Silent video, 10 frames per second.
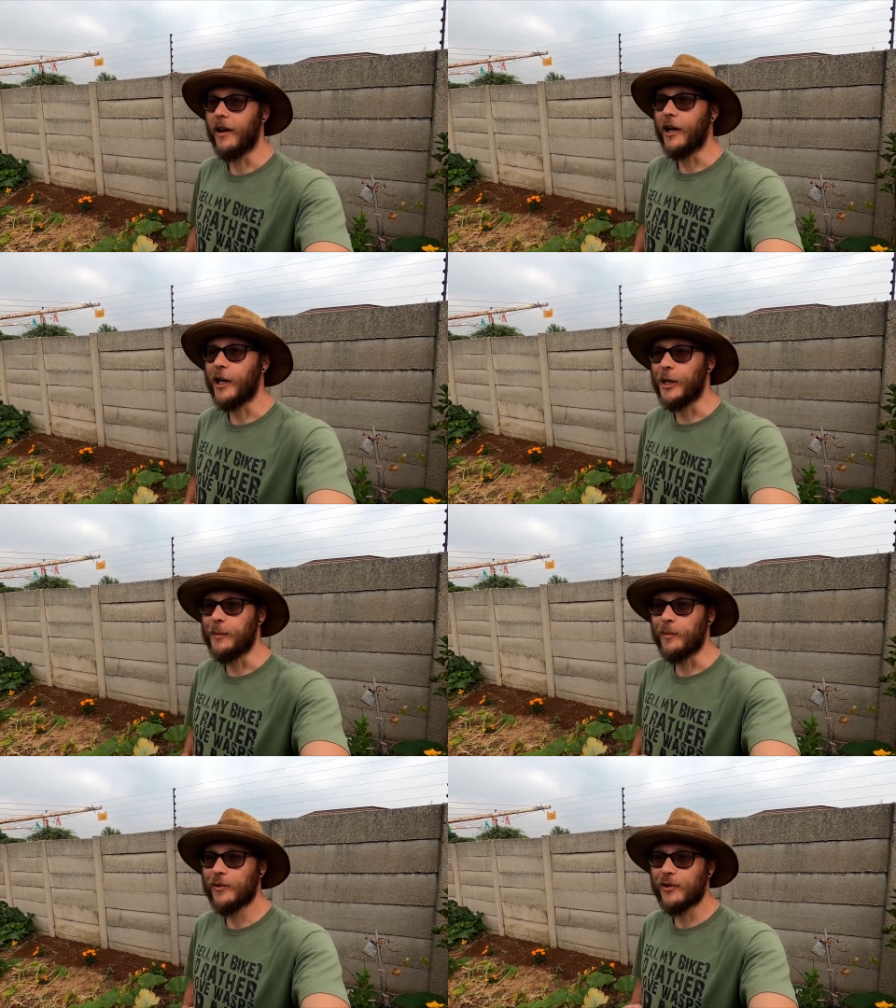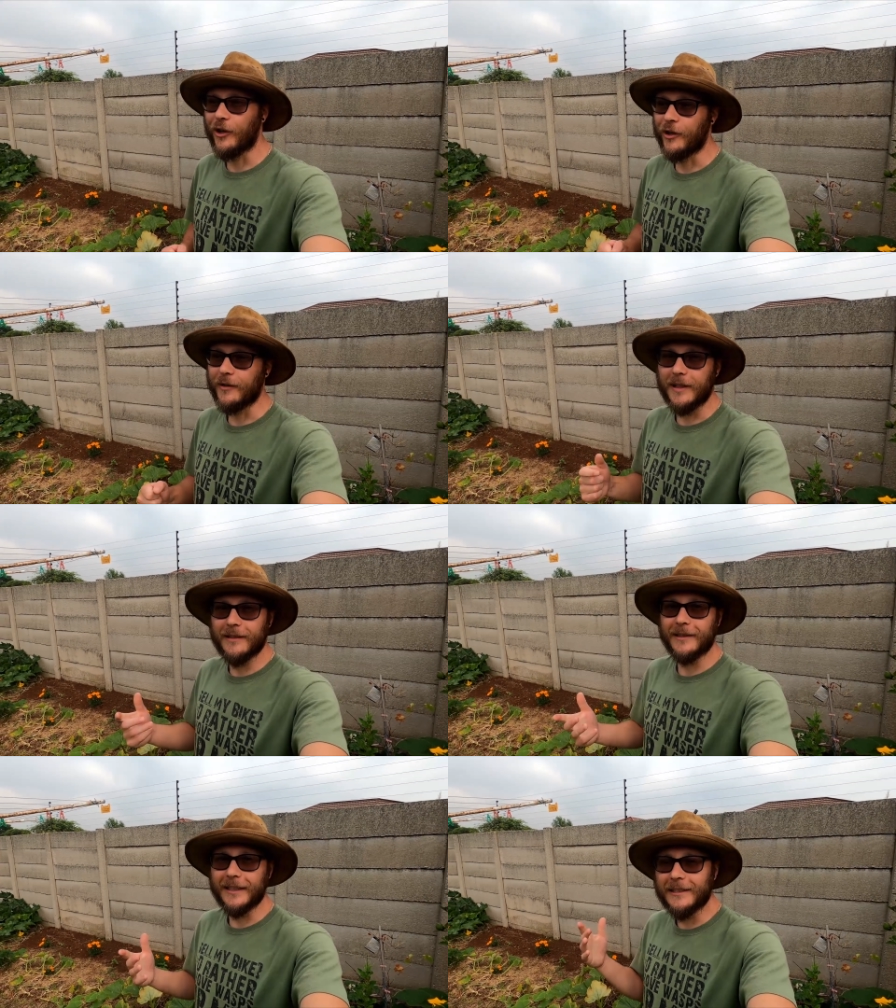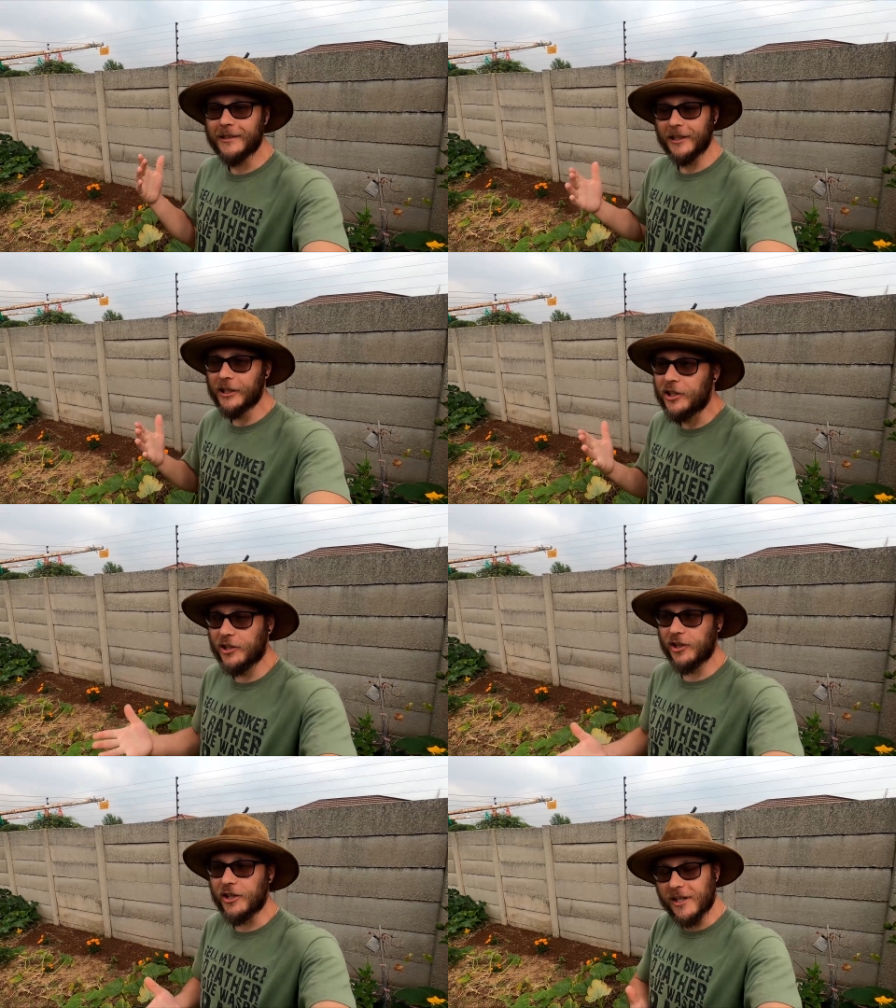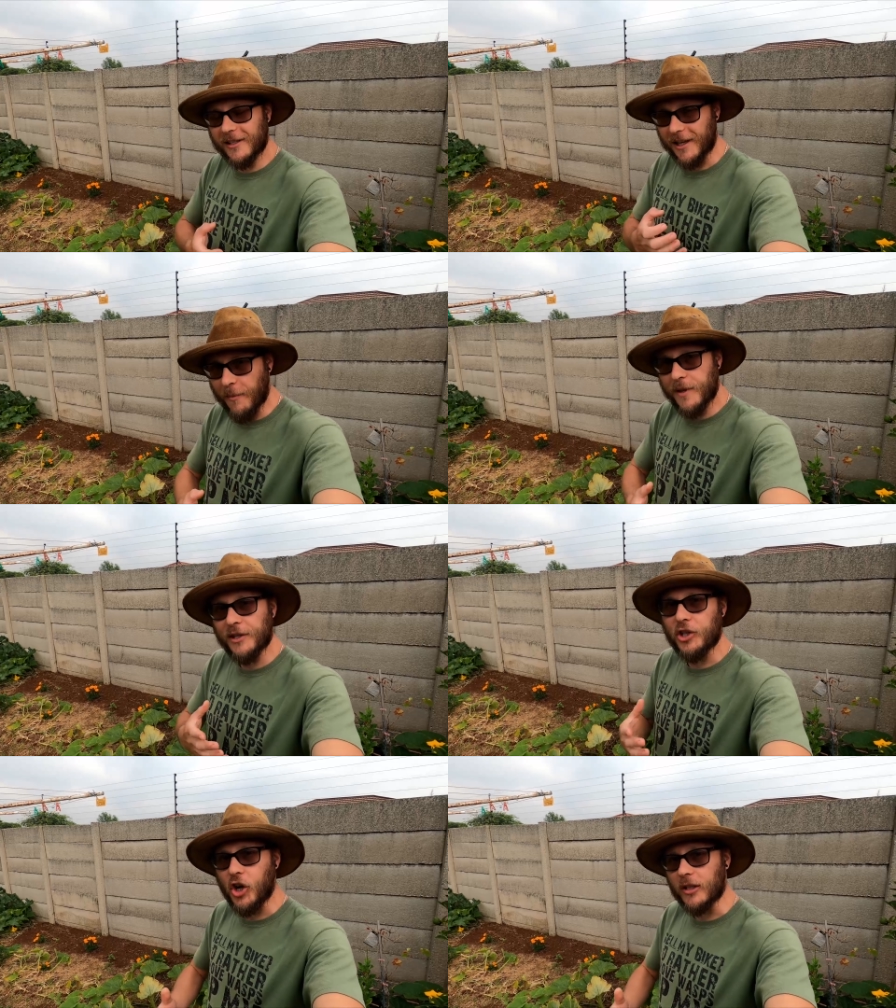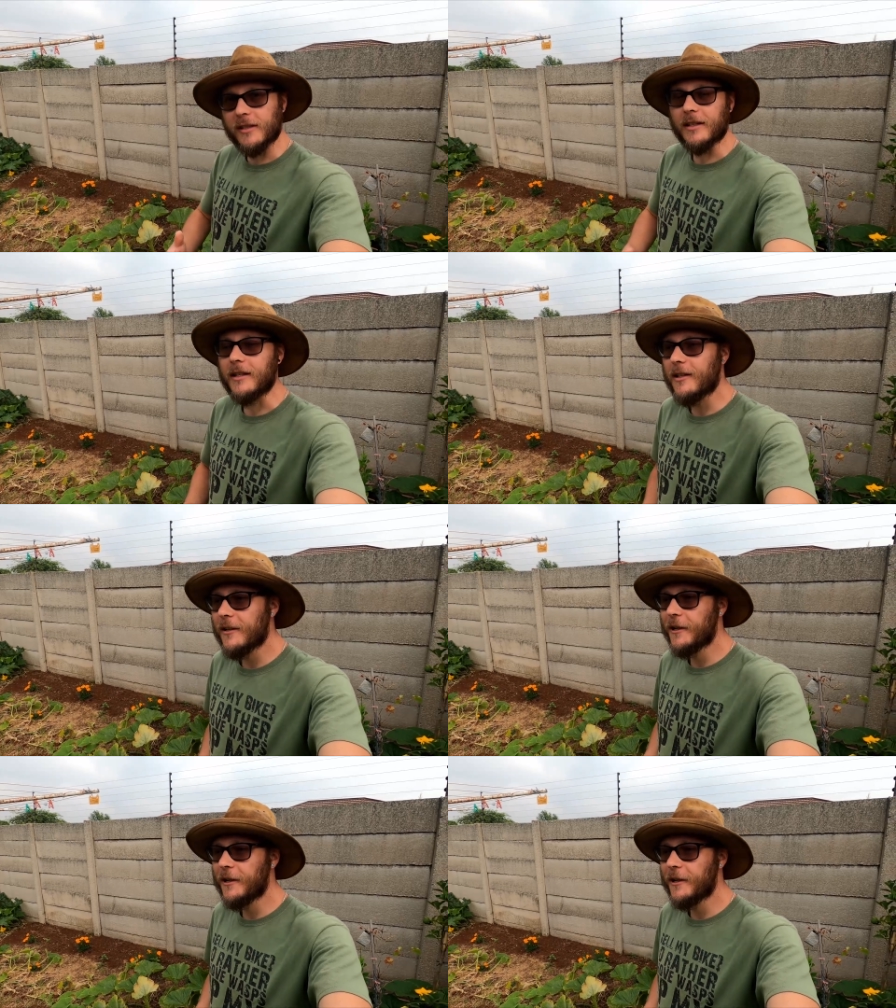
So it's also just something to consider.